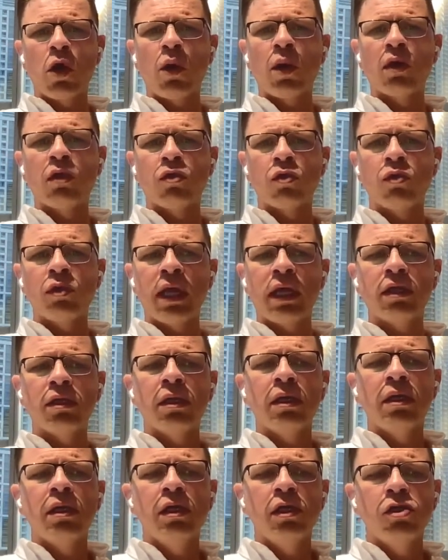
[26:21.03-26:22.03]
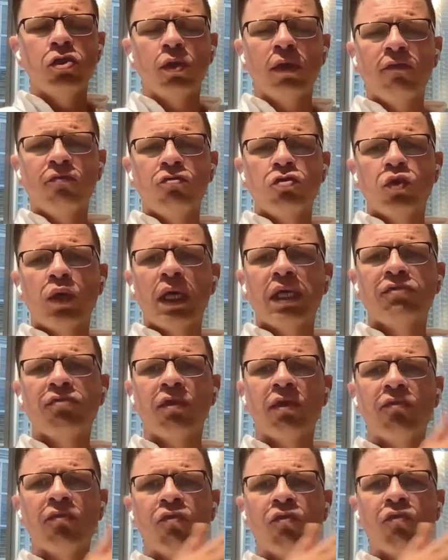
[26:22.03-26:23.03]
we're going through that sort of
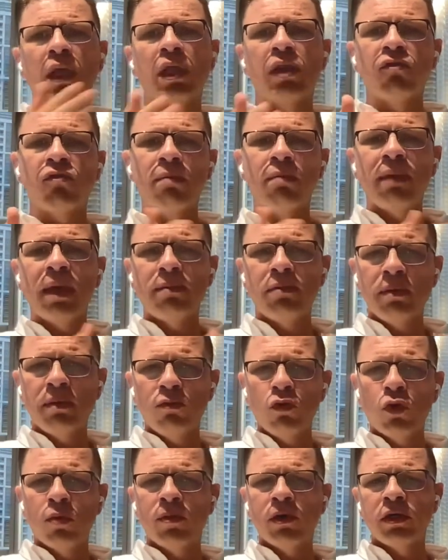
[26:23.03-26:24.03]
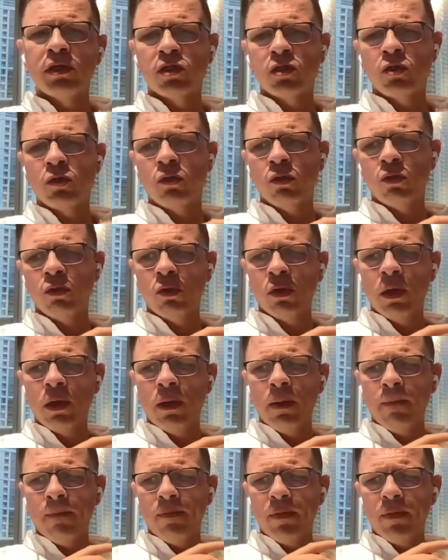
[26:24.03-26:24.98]
transfer of wealth from baby boomers to